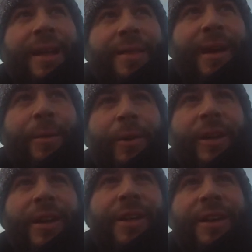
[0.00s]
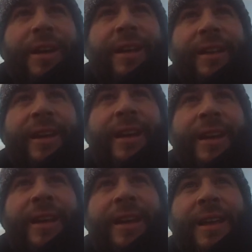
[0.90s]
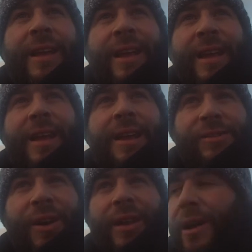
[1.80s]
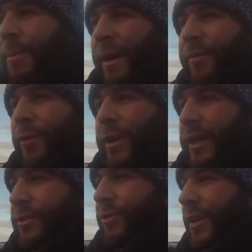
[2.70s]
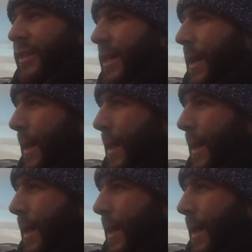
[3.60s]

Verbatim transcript: that one on the other hand has got a little bit of focal interest,